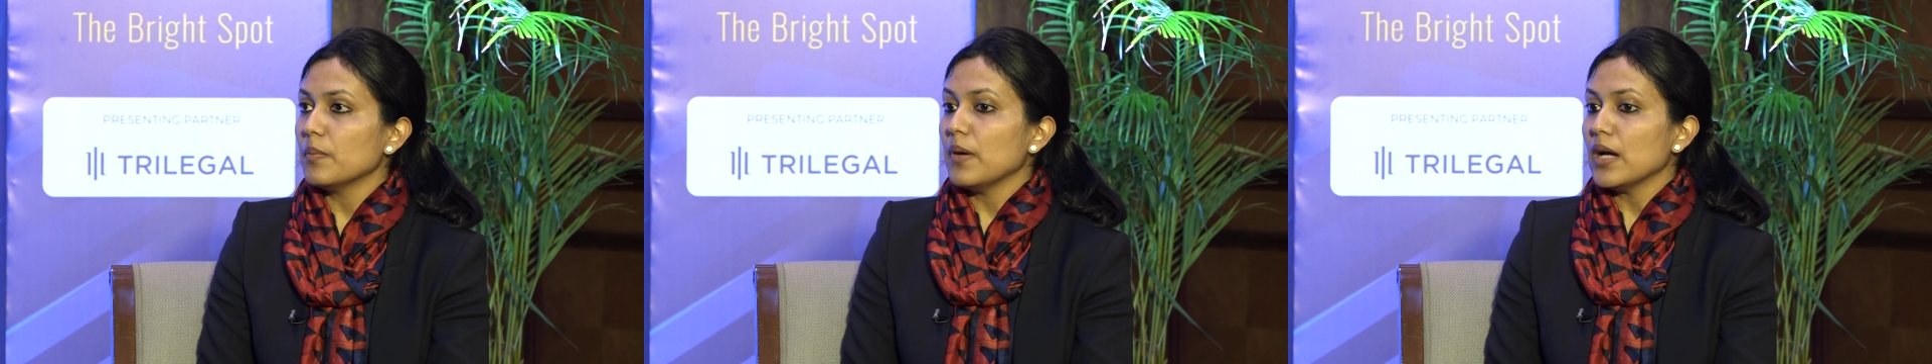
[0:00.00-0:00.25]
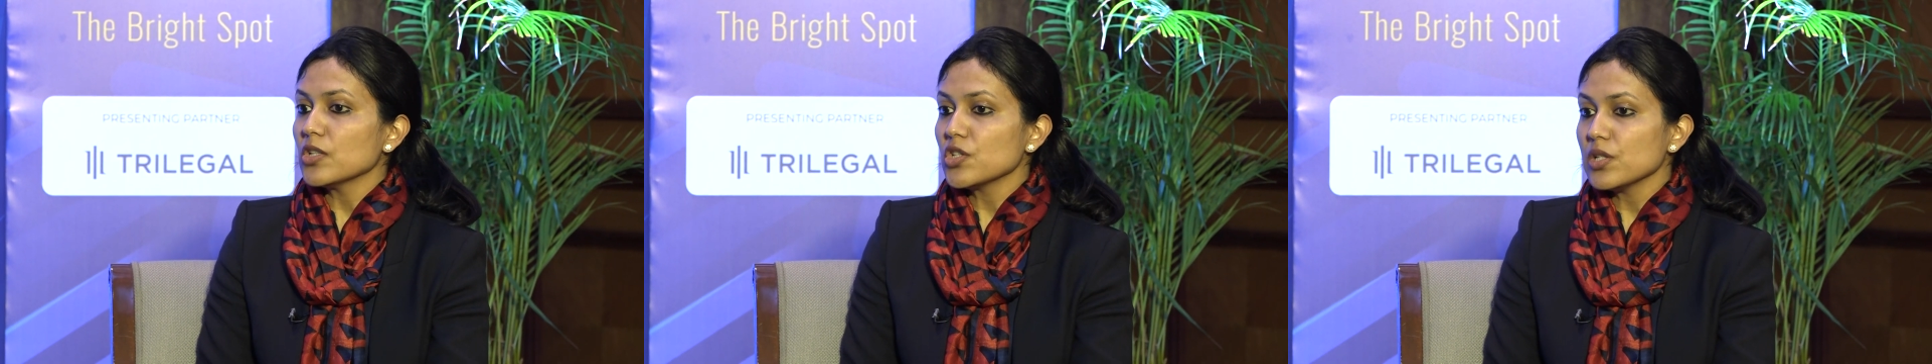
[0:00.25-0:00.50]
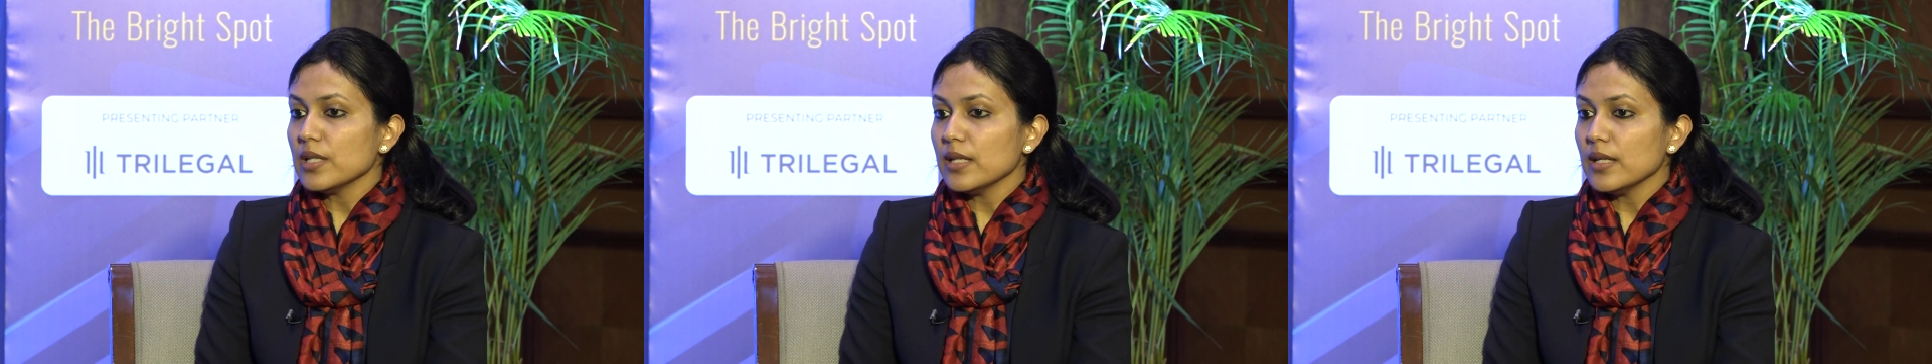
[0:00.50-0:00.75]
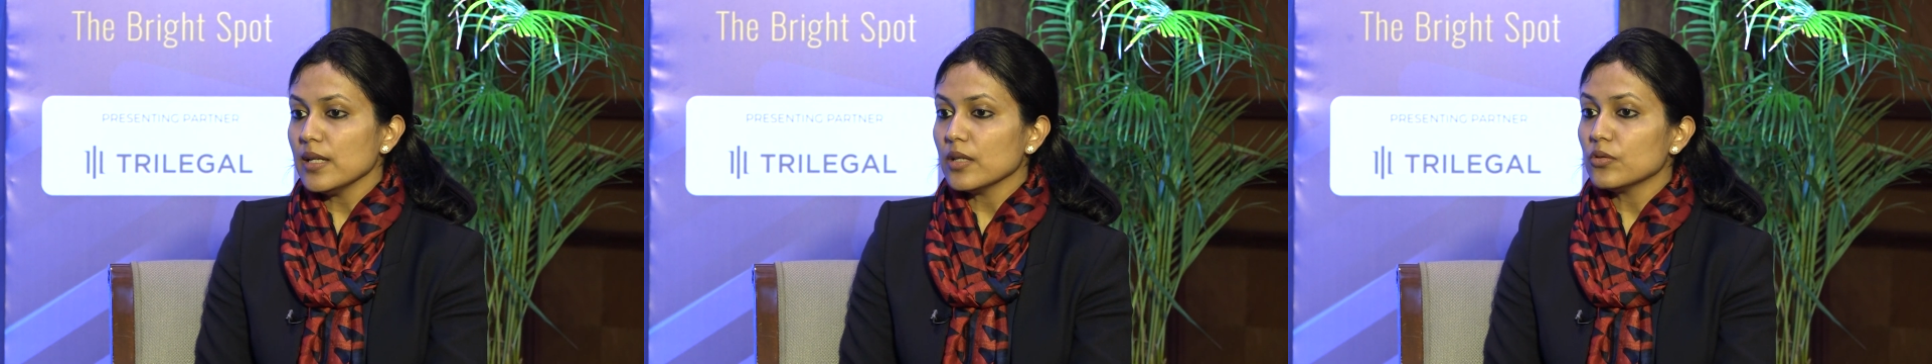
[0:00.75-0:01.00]

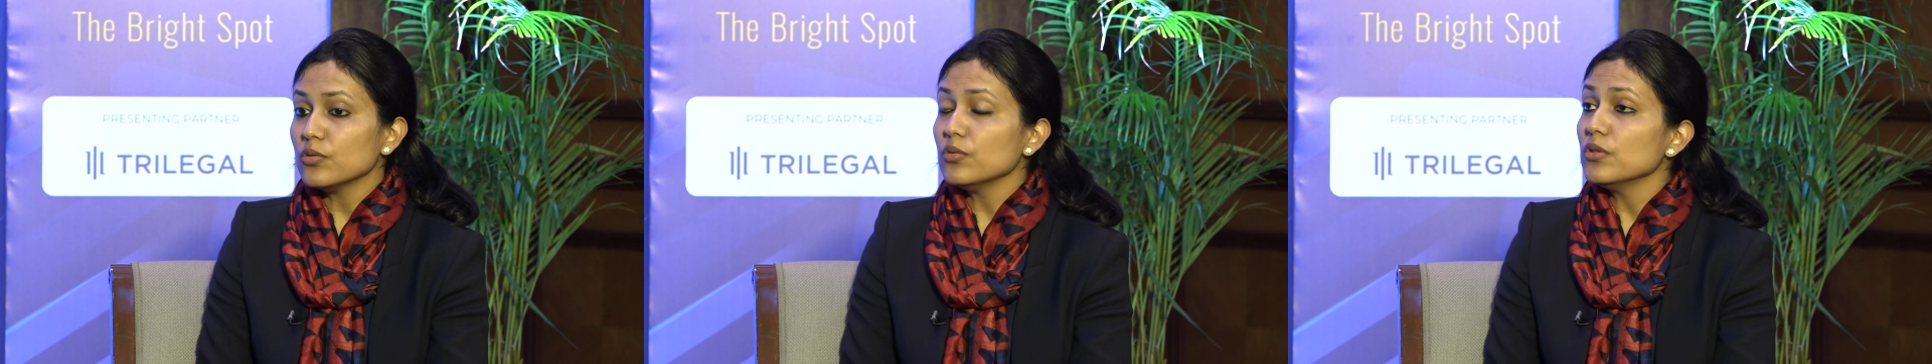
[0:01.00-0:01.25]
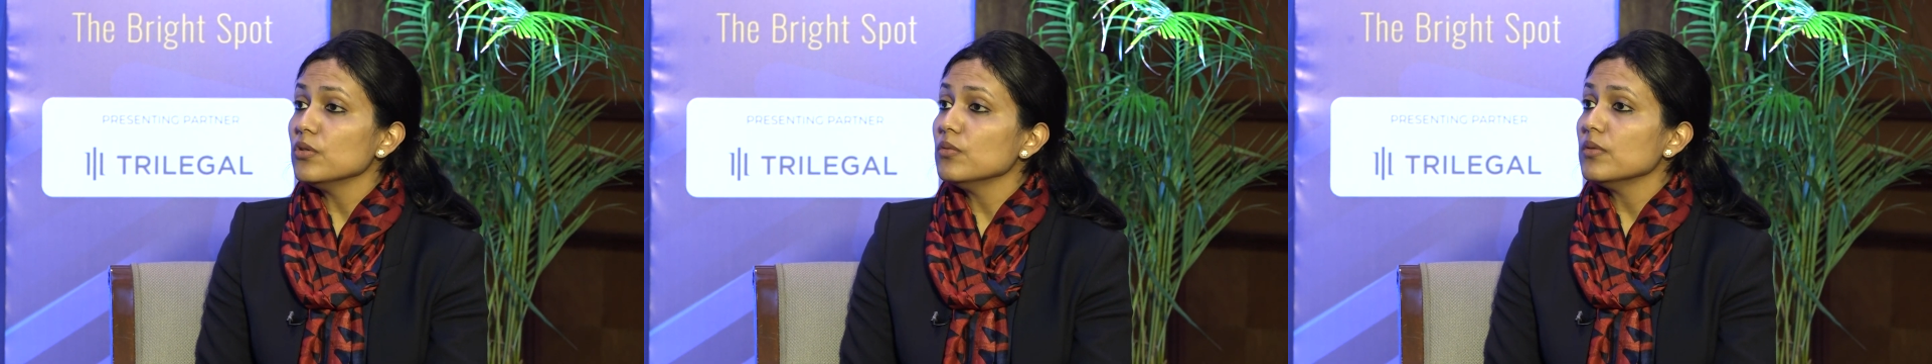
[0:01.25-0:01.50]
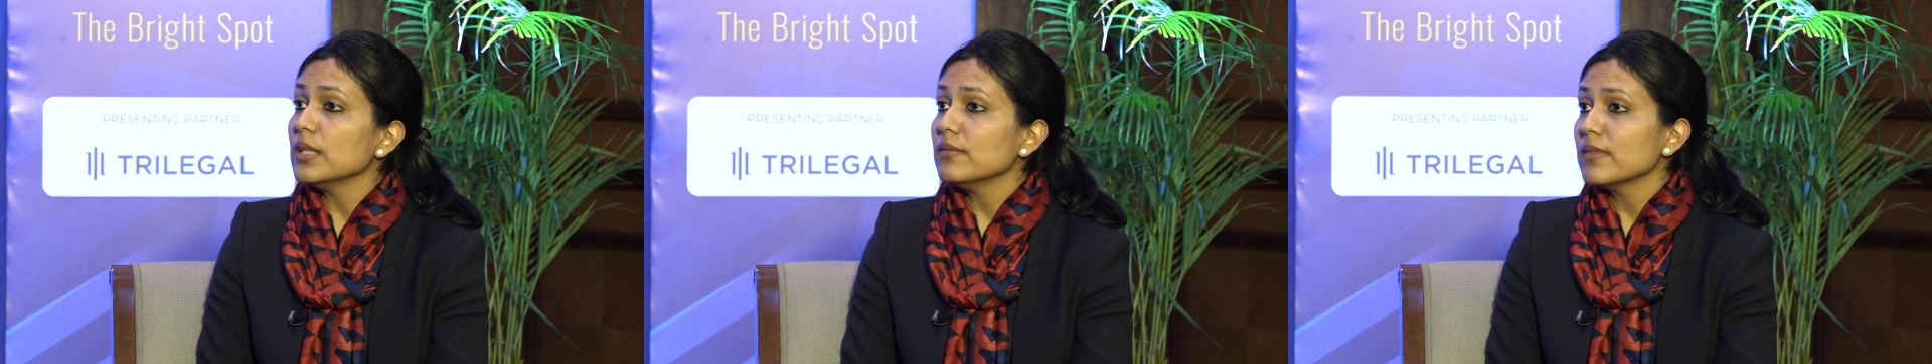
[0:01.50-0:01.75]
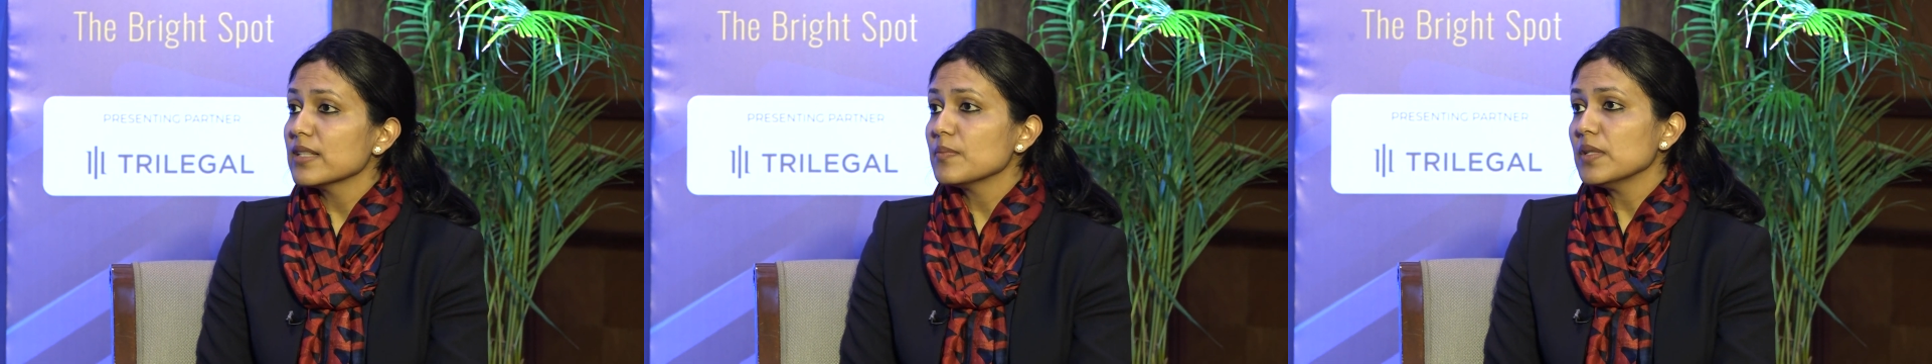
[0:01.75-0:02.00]
partially through new
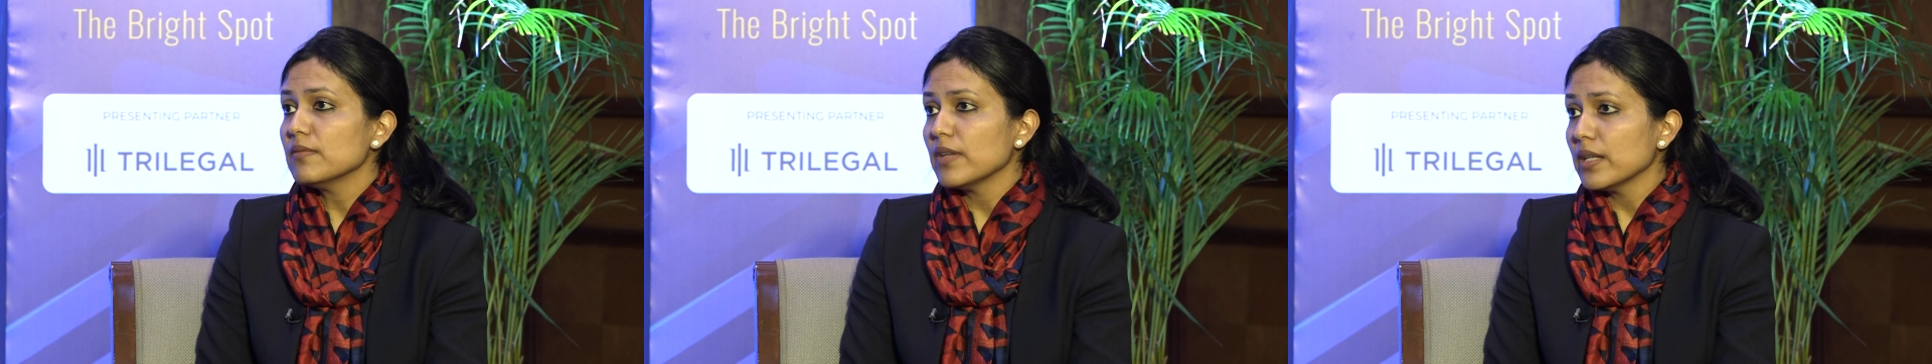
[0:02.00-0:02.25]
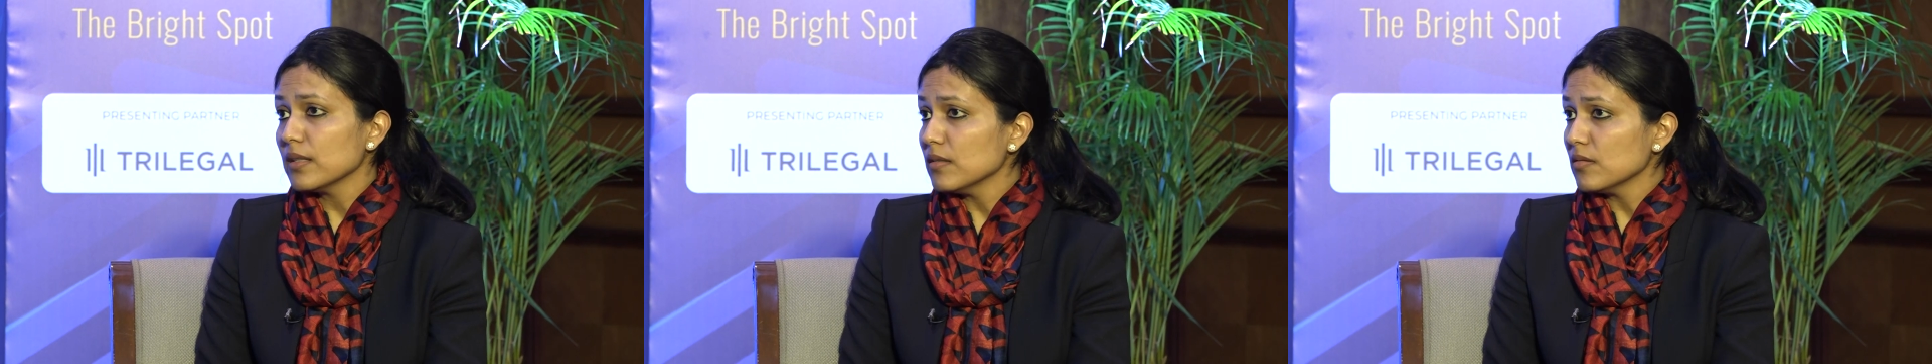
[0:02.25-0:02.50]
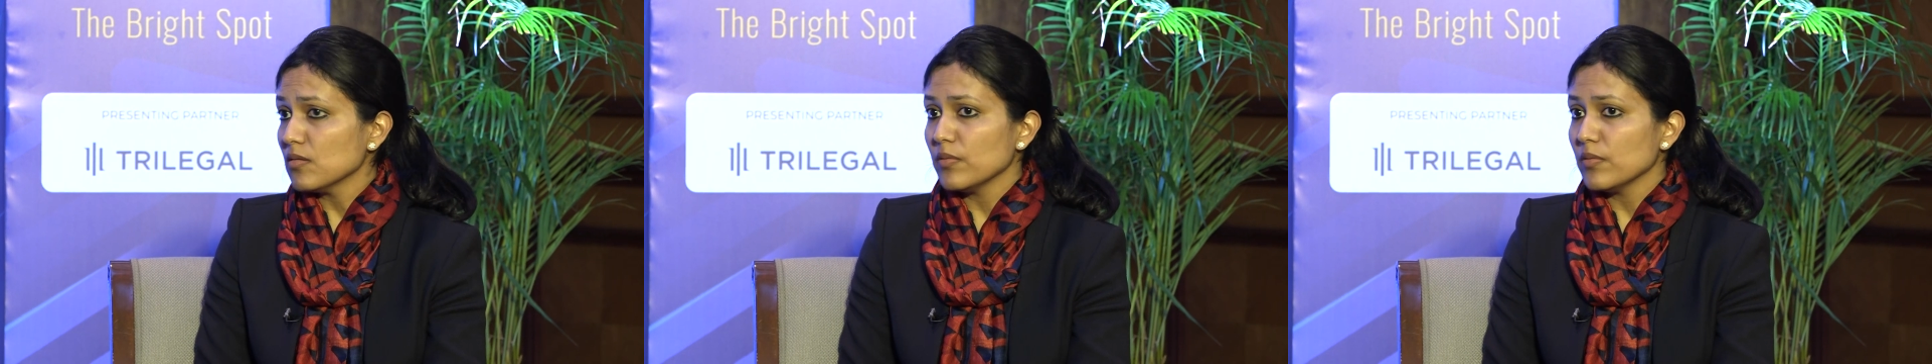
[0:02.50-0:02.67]
investment vehicles.